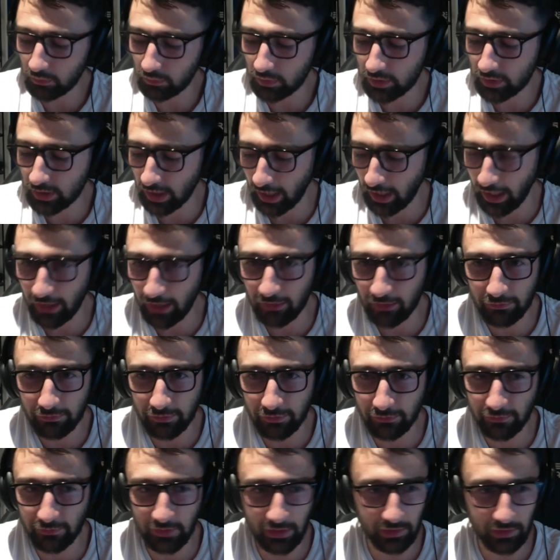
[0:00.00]
10,
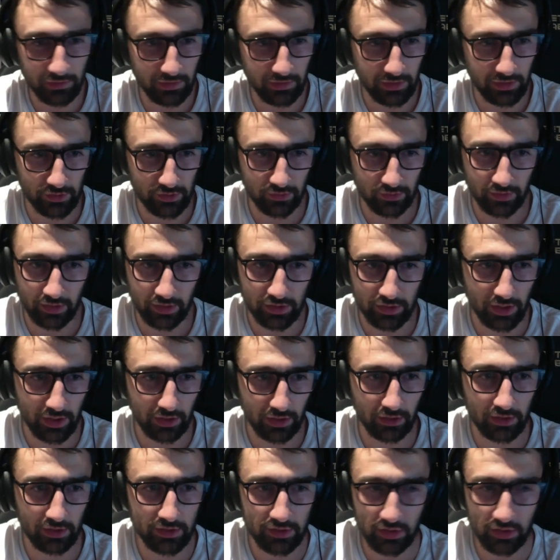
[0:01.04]
15 things on that
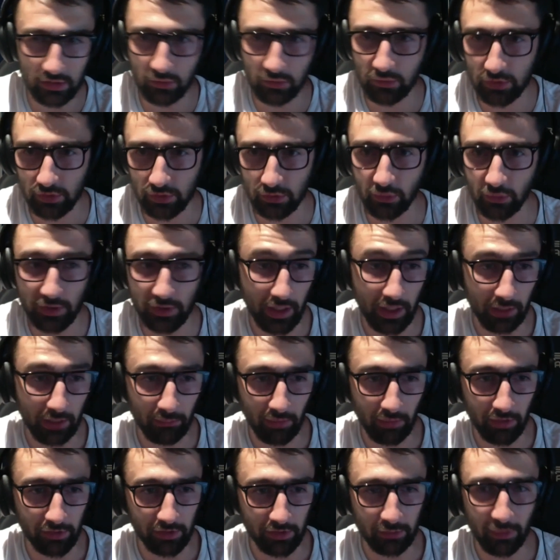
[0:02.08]
checklist that you do on, a
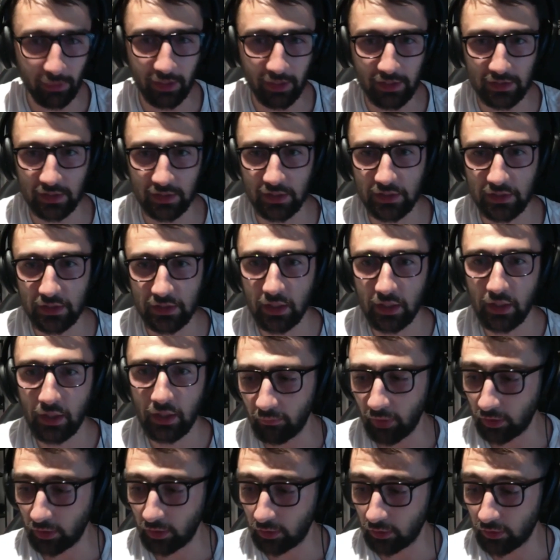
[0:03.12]
monthly basis.
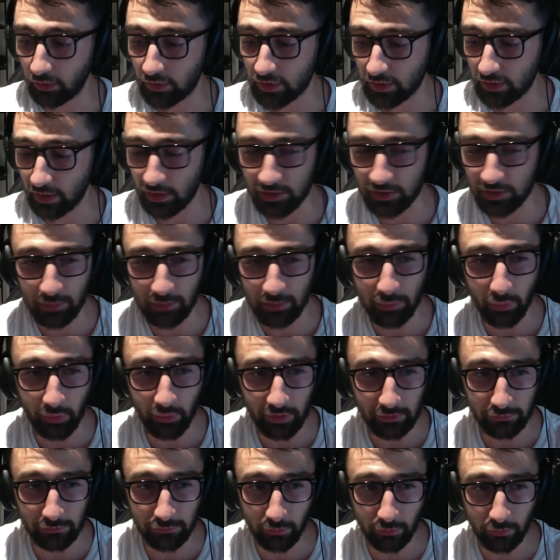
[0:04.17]
A good starting
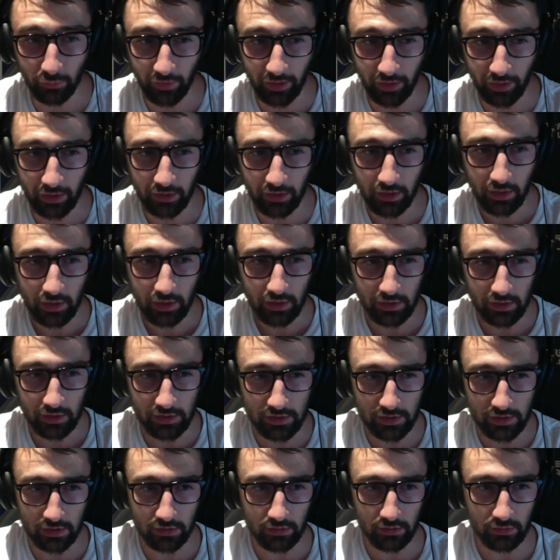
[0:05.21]
point for that is
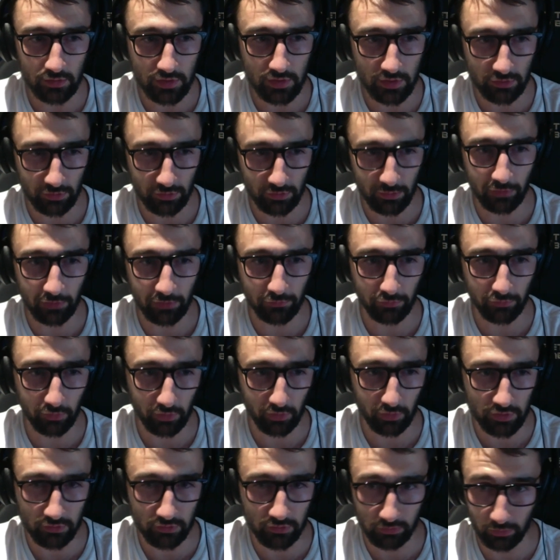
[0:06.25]
to use Screaming
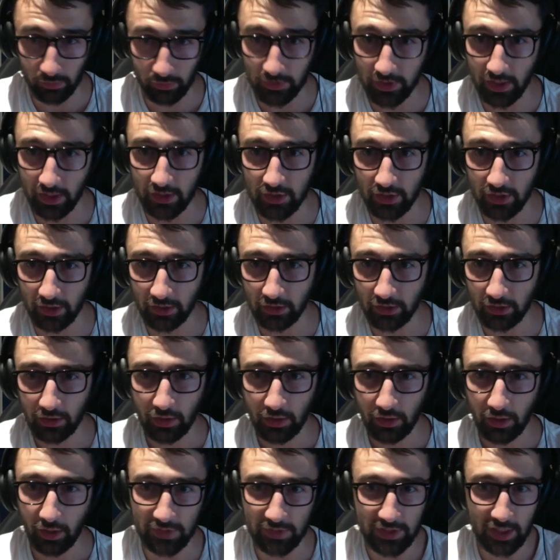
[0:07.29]
Frog's crawl scheduling.
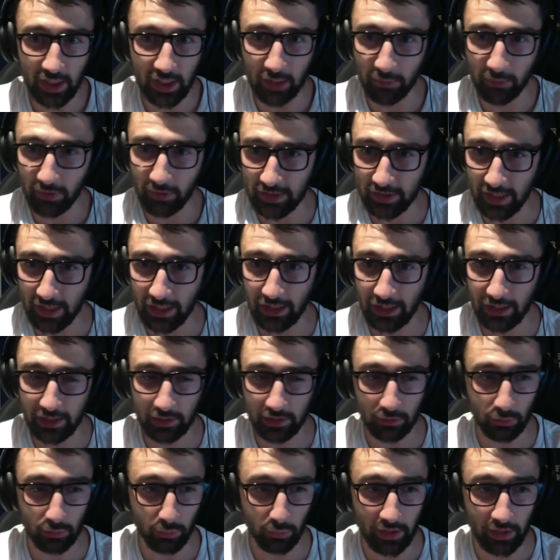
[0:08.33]
Set up a daily
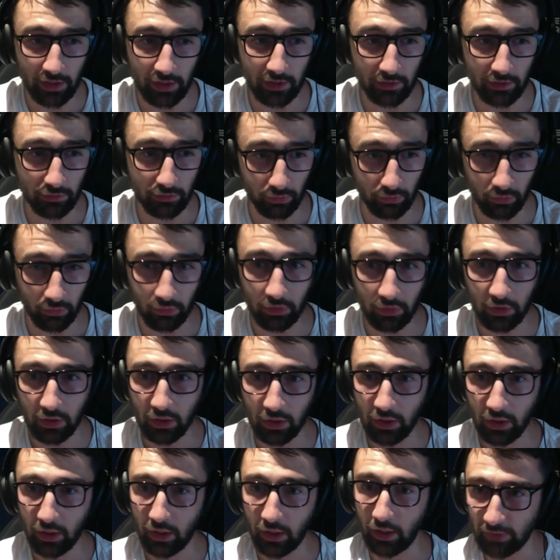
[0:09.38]
or weekly crawl,
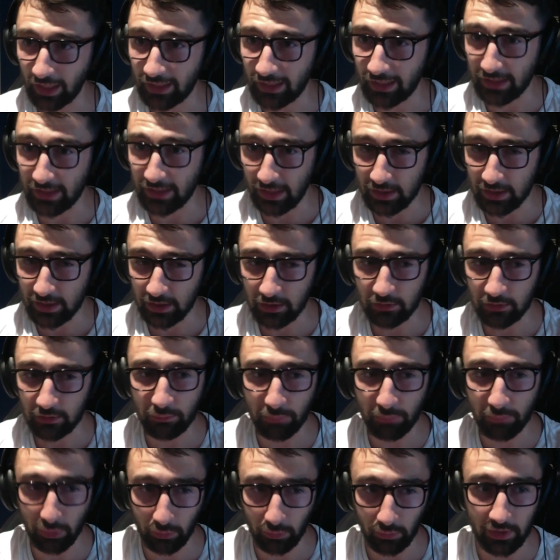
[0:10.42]
get data
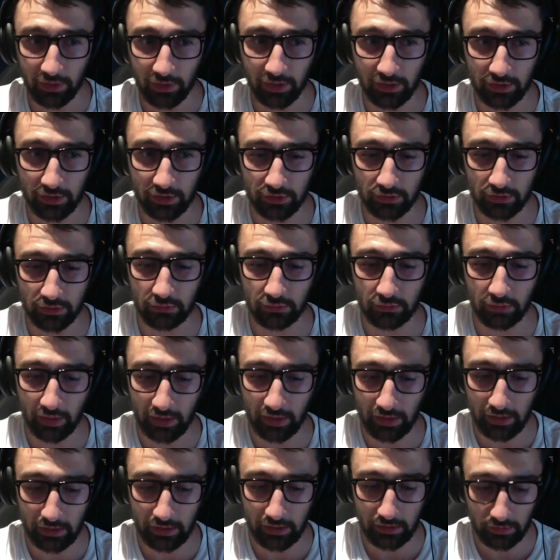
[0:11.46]
pulled into
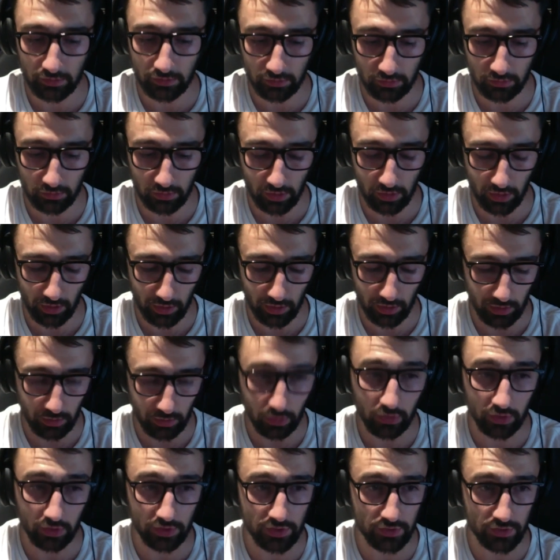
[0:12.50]
a
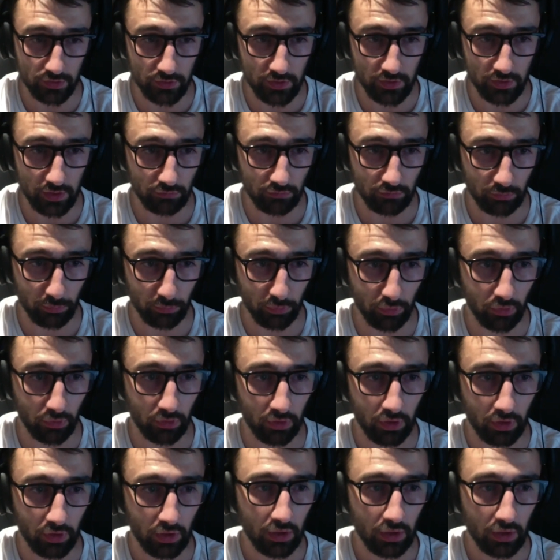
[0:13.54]
Looker Studio report